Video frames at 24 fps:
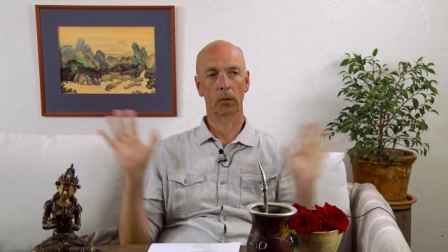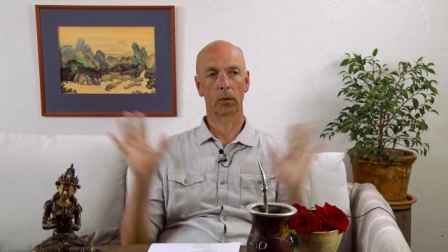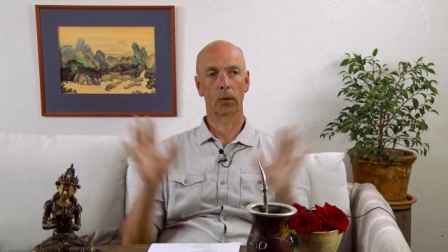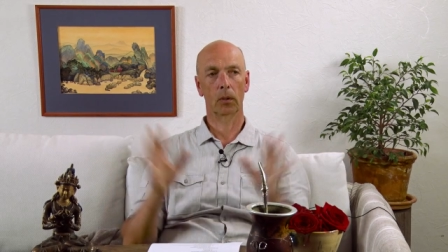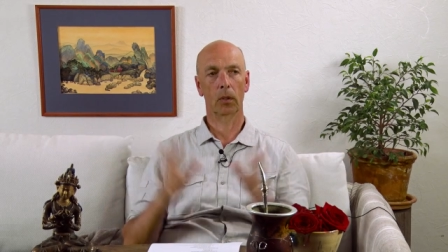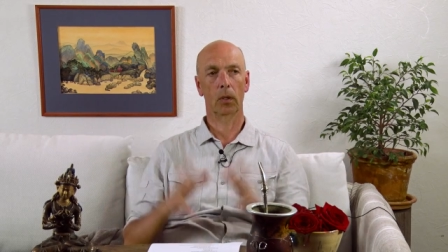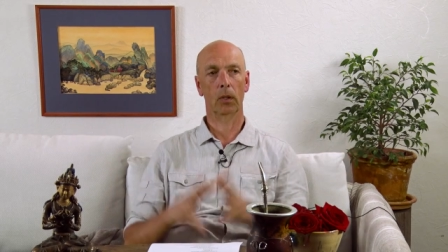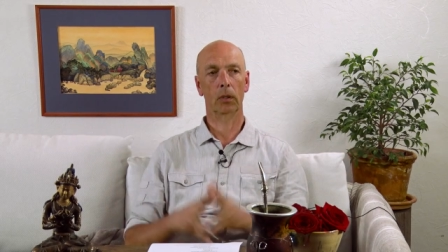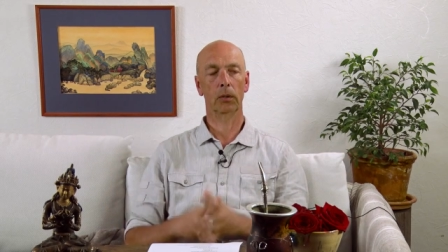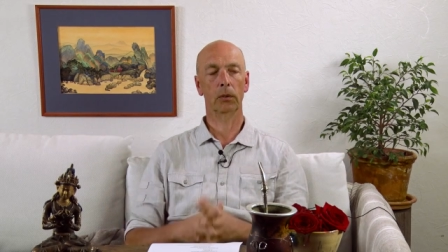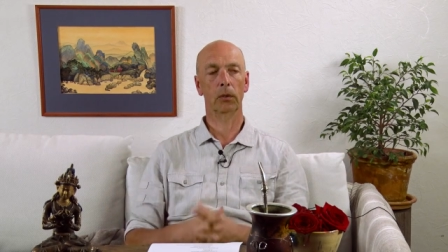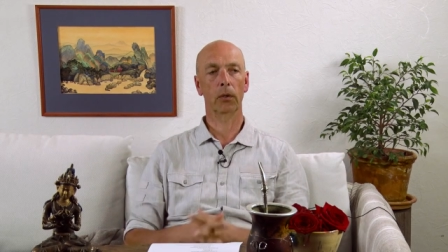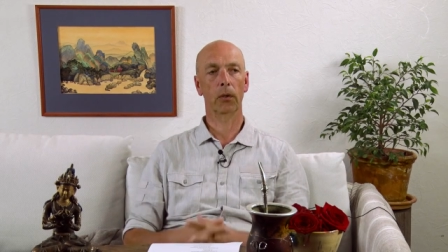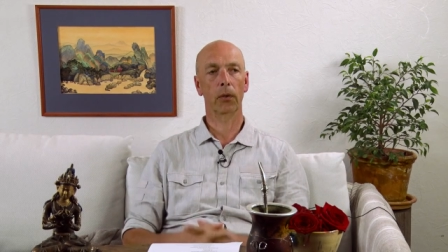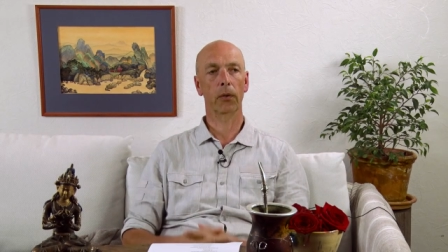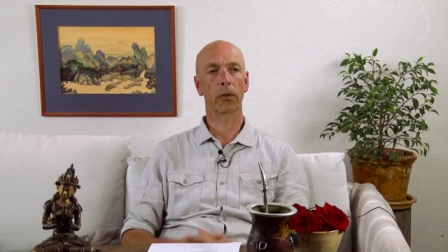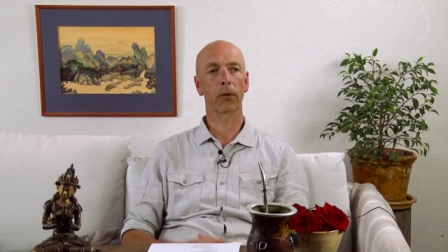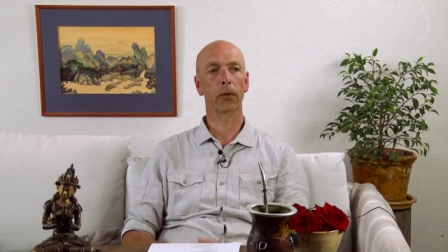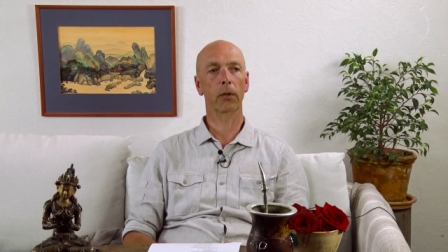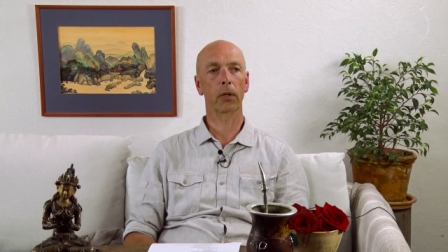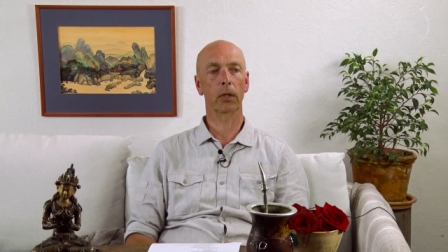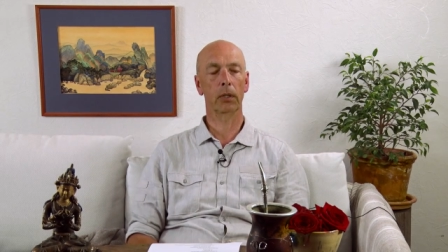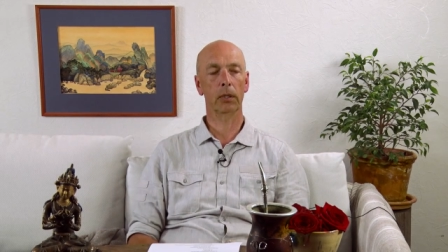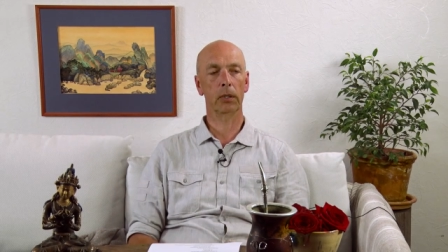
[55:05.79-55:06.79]
called the
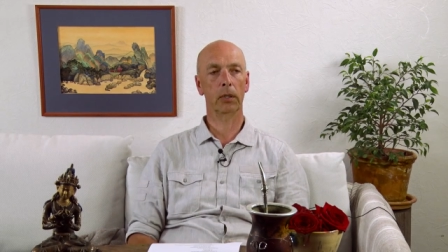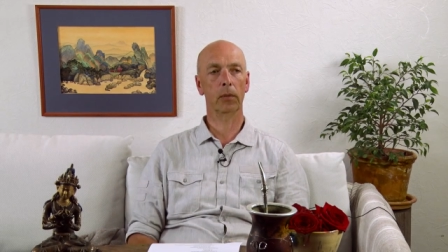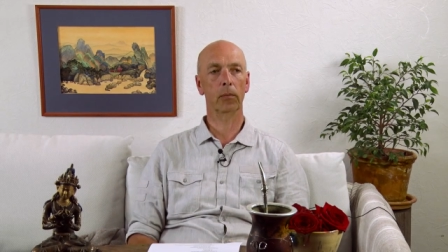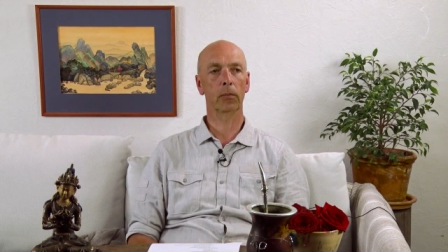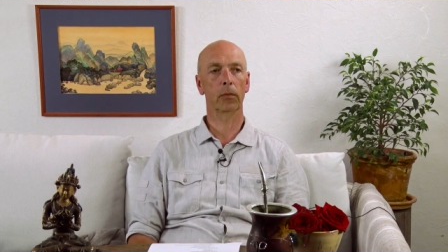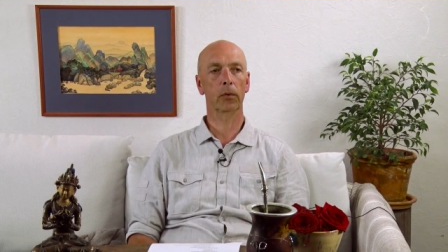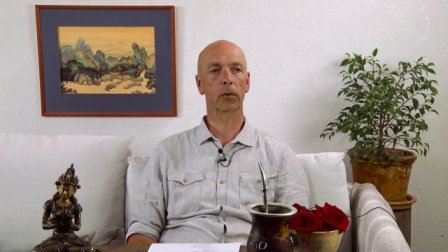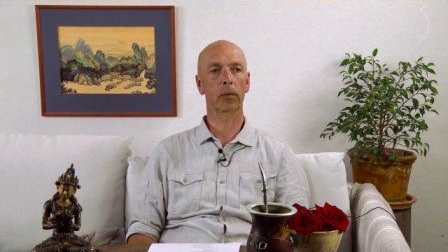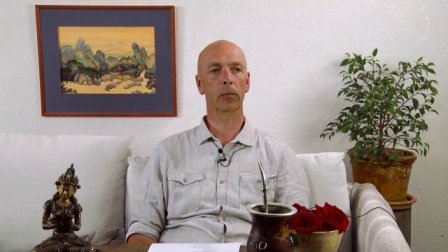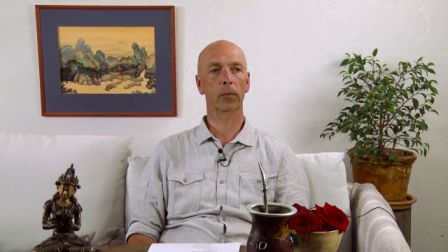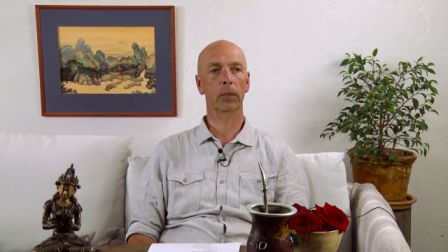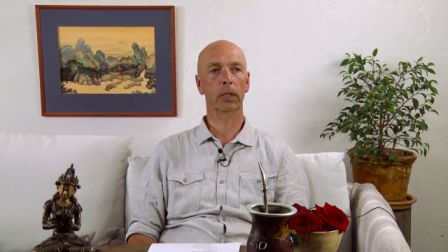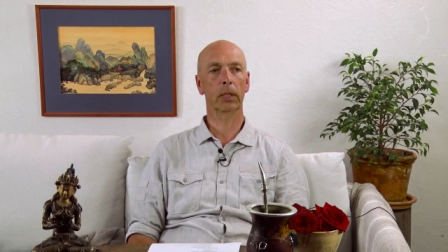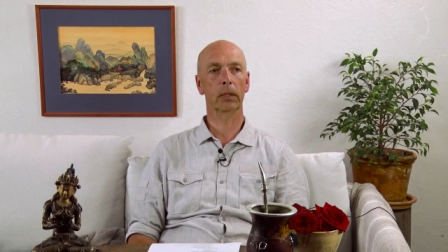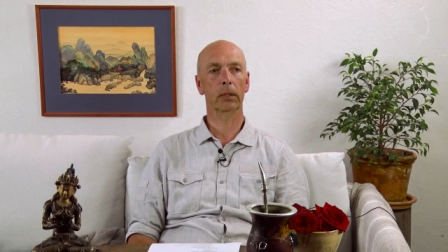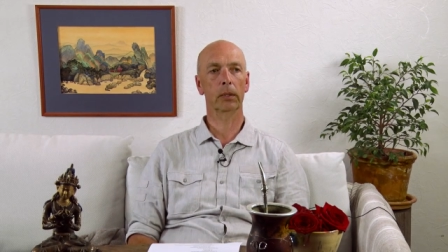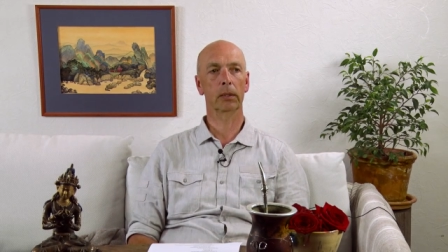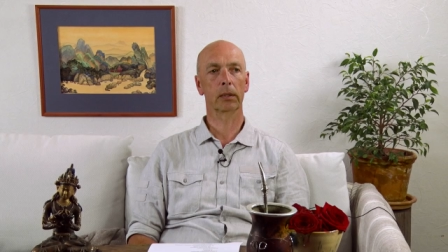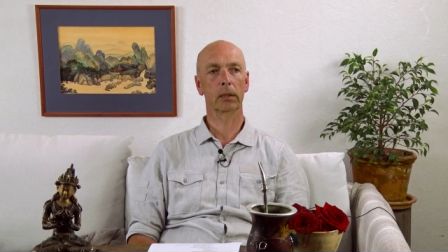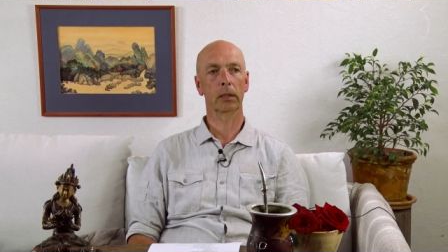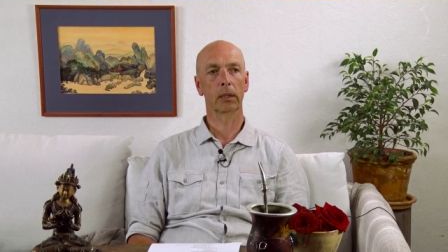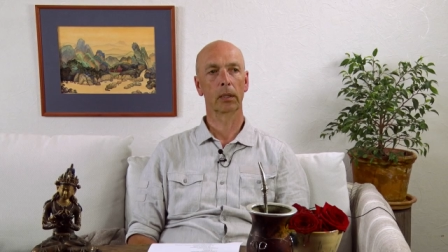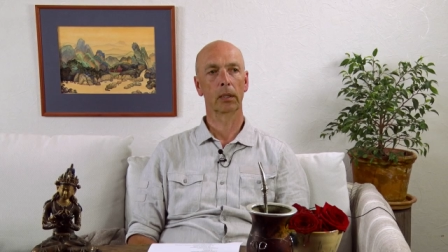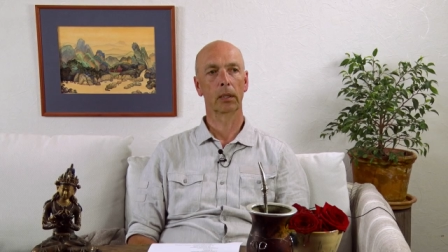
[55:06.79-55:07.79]
13
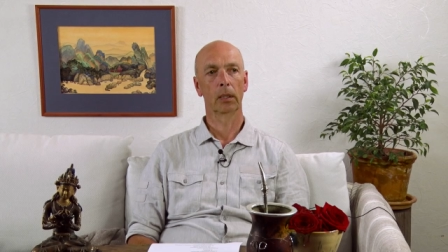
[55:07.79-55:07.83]
bhumis,